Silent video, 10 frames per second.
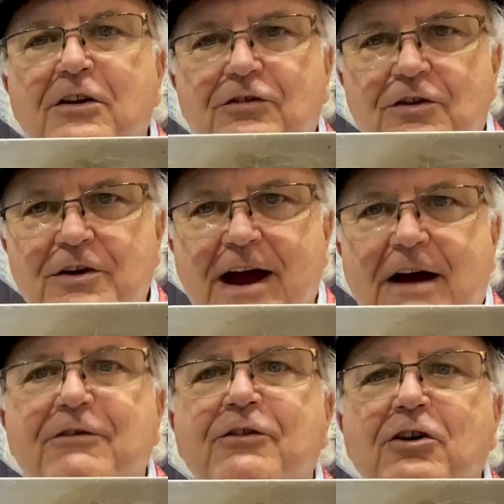So you
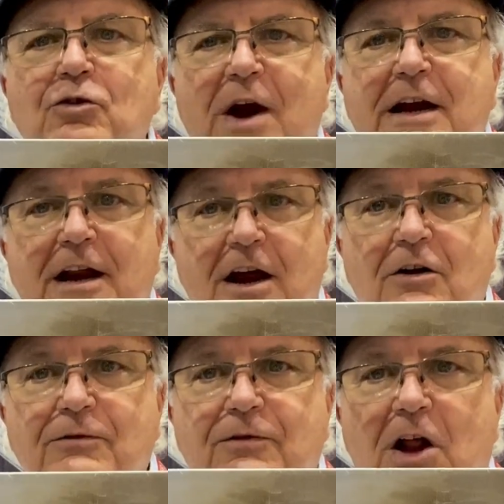have great
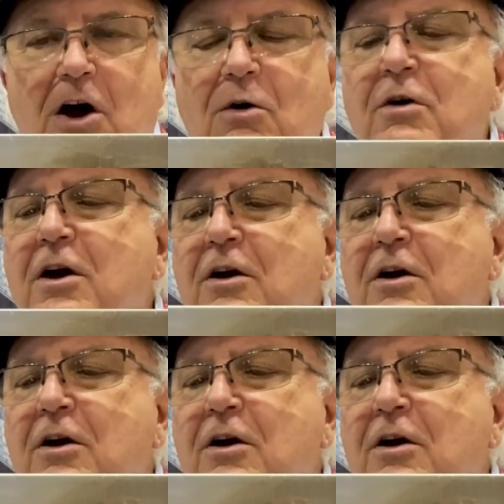airflow